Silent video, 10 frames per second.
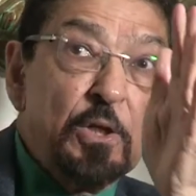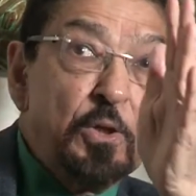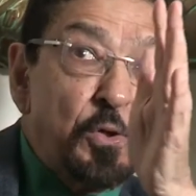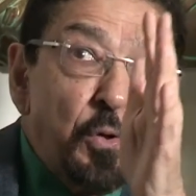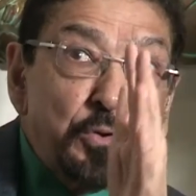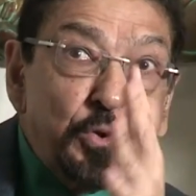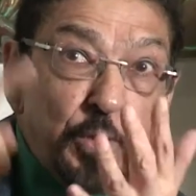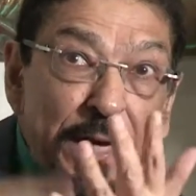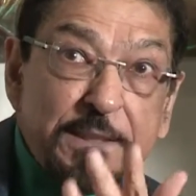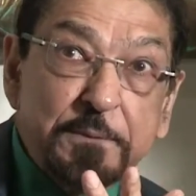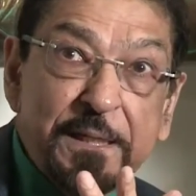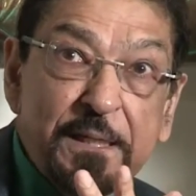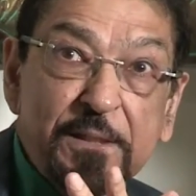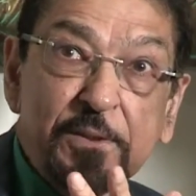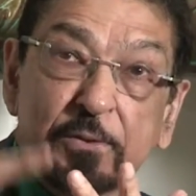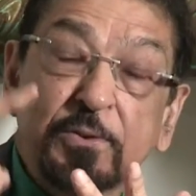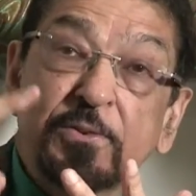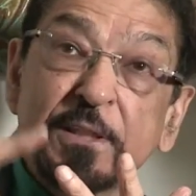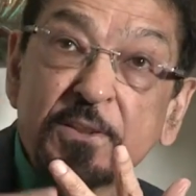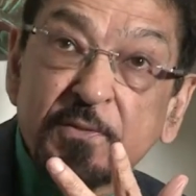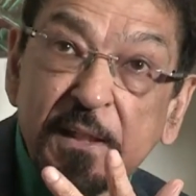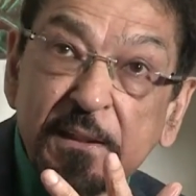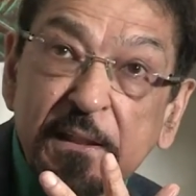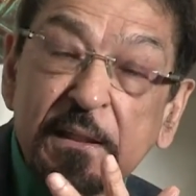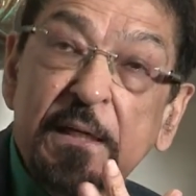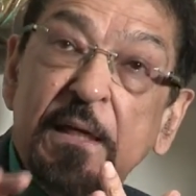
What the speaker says: You go to Johannesburg, go to Transvaal,